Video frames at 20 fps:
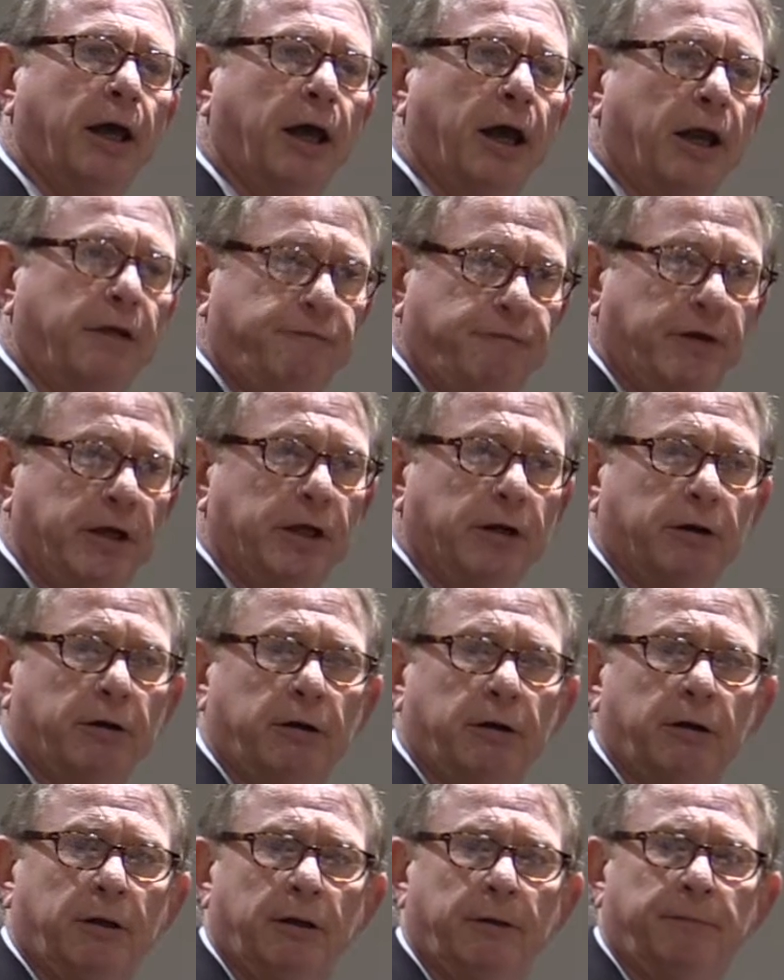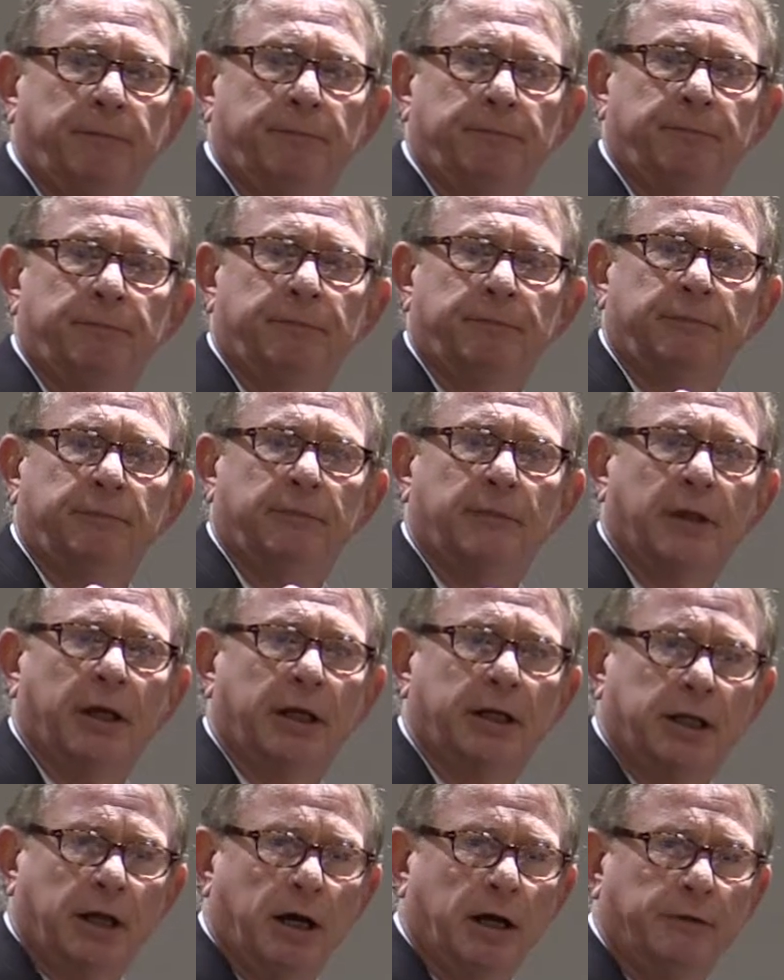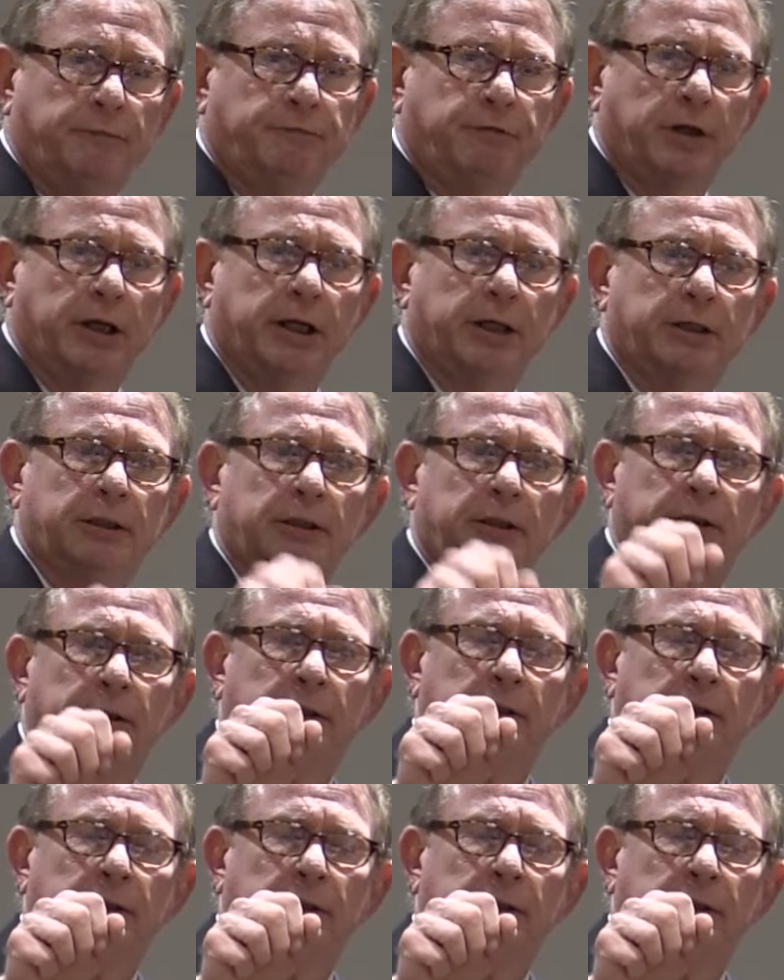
a fear, a conflict,